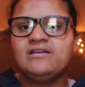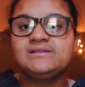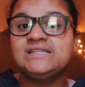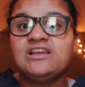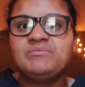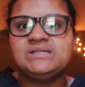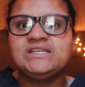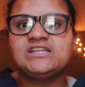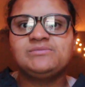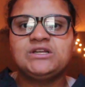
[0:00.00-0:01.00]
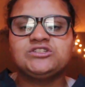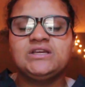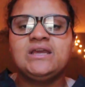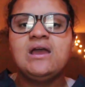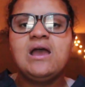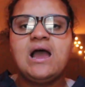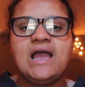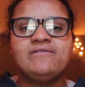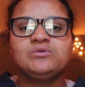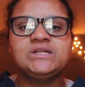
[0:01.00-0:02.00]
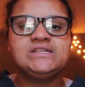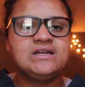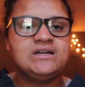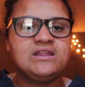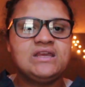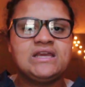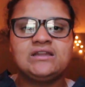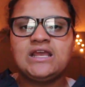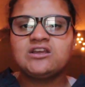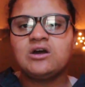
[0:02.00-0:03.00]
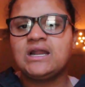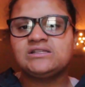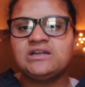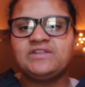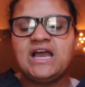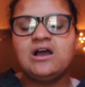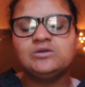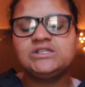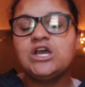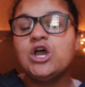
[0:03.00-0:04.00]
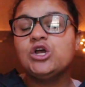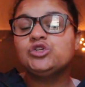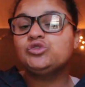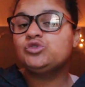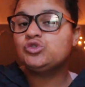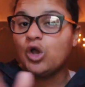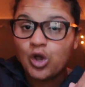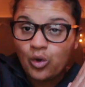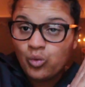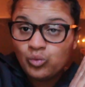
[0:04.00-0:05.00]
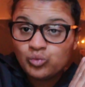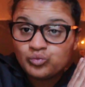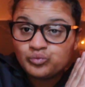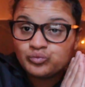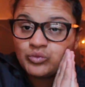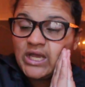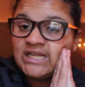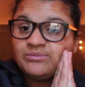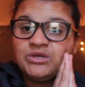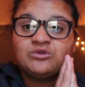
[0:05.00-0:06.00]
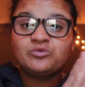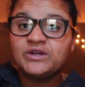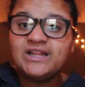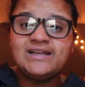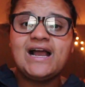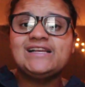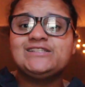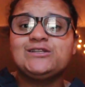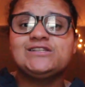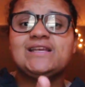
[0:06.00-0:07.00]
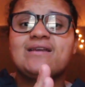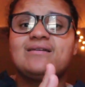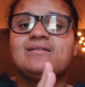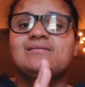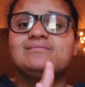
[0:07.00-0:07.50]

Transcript: Since I've been sick especially, I haven't really done anything and like gone outside of the house, so it's been really nice to just like,